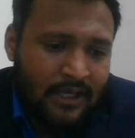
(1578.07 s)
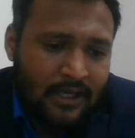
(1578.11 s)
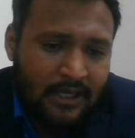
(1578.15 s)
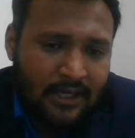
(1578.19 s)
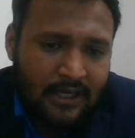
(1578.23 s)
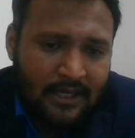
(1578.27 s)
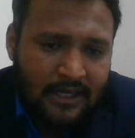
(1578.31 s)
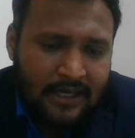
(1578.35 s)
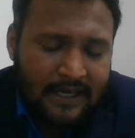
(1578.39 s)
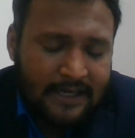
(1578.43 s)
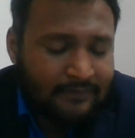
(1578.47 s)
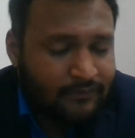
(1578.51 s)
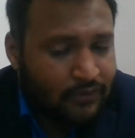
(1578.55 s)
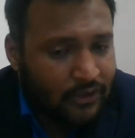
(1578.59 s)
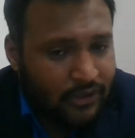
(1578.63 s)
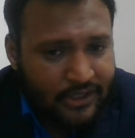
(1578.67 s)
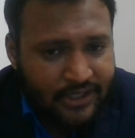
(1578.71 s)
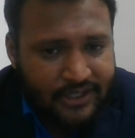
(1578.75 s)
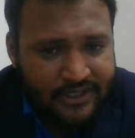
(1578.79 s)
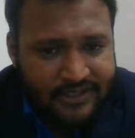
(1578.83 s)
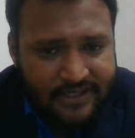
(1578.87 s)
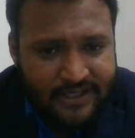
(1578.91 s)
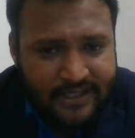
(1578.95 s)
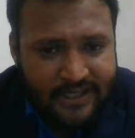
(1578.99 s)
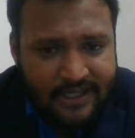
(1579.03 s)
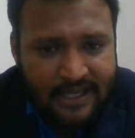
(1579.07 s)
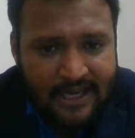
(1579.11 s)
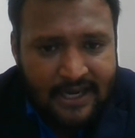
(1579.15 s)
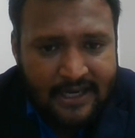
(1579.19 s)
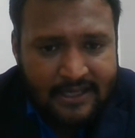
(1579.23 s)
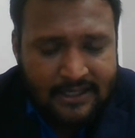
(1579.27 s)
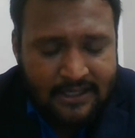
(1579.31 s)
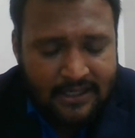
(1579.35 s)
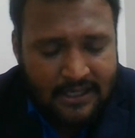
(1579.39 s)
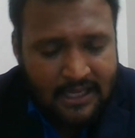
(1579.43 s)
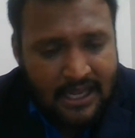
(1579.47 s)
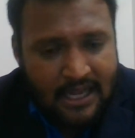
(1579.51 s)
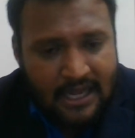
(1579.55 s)
uh, I have already said
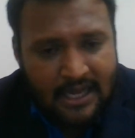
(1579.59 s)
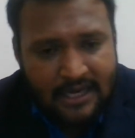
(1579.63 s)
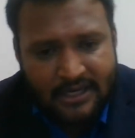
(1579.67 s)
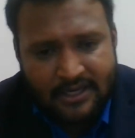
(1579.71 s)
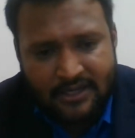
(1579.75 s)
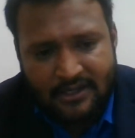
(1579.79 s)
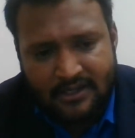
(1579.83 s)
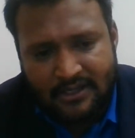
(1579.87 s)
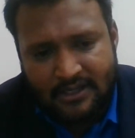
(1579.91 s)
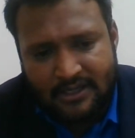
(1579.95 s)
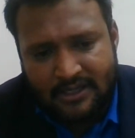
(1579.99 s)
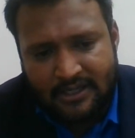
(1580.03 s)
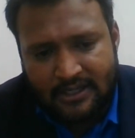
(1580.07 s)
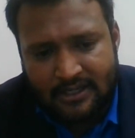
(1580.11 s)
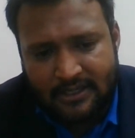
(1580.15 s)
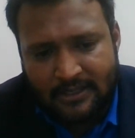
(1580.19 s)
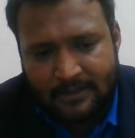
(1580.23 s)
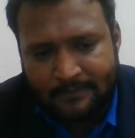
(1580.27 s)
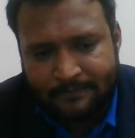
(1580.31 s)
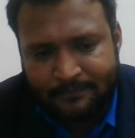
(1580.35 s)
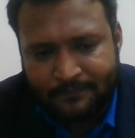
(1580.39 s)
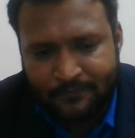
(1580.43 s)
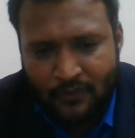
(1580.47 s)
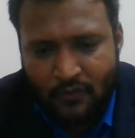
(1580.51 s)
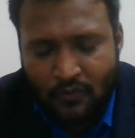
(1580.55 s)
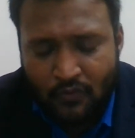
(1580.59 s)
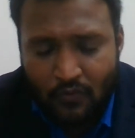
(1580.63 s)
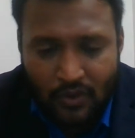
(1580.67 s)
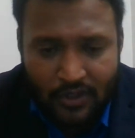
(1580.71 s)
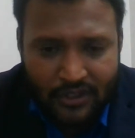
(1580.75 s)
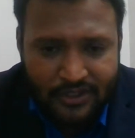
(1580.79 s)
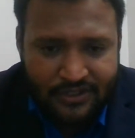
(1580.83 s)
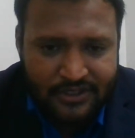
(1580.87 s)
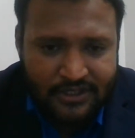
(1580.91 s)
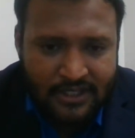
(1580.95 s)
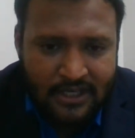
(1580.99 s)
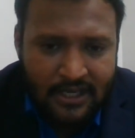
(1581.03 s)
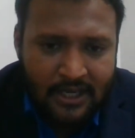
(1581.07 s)
that Hart uh, who
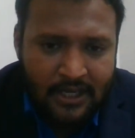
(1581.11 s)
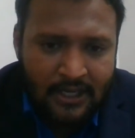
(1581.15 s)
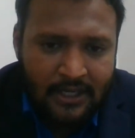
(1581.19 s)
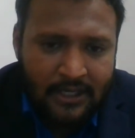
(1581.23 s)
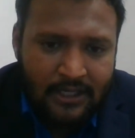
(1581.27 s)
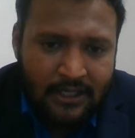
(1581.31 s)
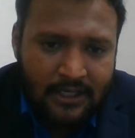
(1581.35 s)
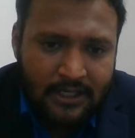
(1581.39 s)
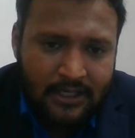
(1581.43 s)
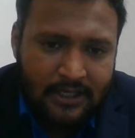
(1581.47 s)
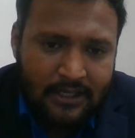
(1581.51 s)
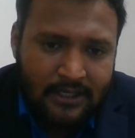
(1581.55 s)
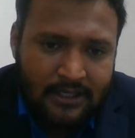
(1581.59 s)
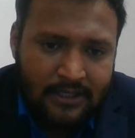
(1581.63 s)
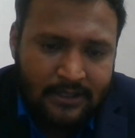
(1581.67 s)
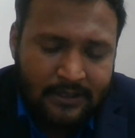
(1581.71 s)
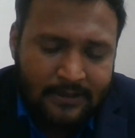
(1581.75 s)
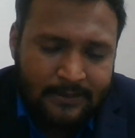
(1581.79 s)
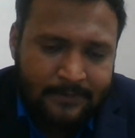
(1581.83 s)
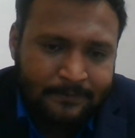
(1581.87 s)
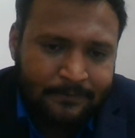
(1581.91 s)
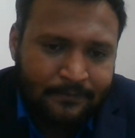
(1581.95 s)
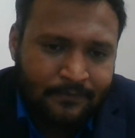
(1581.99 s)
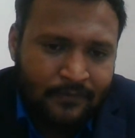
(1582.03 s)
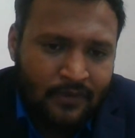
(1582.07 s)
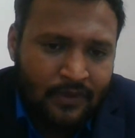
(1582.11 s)
was uh,